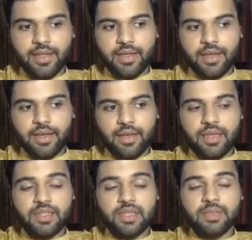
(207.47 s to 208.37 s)

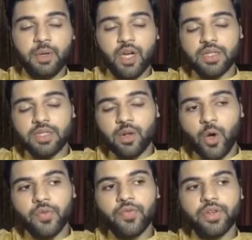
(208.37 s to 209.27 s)
it's because a
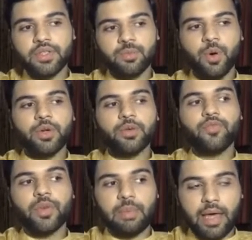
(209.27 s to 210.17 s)
lot of it is borrowed
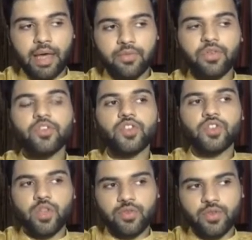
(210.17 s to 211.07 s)
from life, and
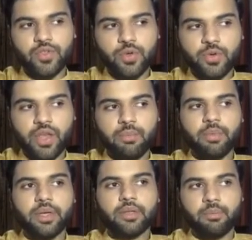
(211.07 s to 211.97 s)
just not the story,
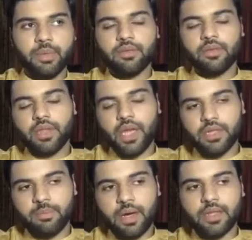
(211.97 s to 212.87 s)
but the
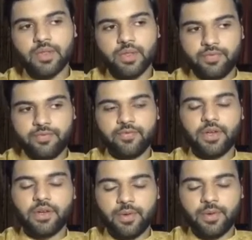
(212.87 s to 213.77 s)
other parts of
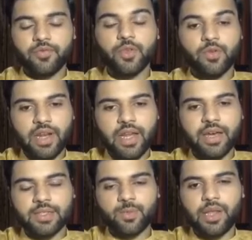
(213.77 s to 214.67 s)
the novella
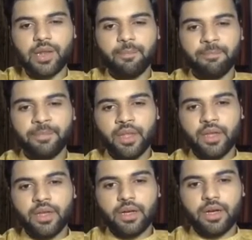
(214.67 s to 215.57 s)
as
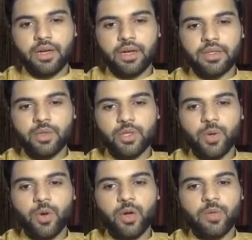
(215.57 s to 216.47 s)
well. So it
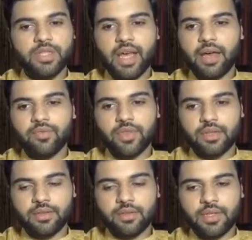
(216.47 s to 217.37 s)
will always have
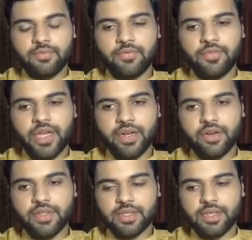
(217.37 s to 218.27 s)
that
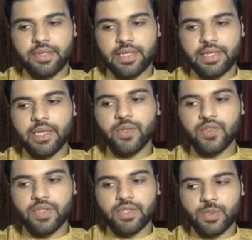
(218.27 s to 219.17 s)
fragrance and that
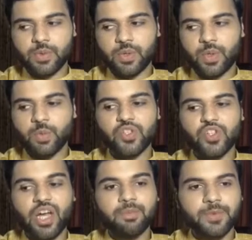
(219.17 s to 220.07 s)
innocence,
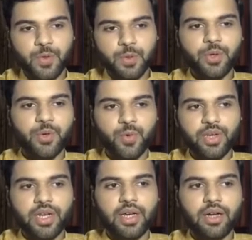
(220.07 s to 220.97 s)
which comes from your
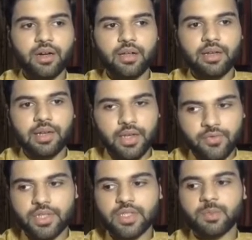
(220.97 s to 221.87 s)
own
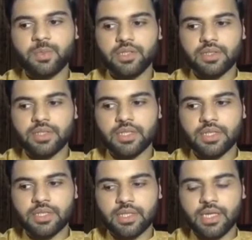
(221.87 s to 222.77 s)
lived experiences.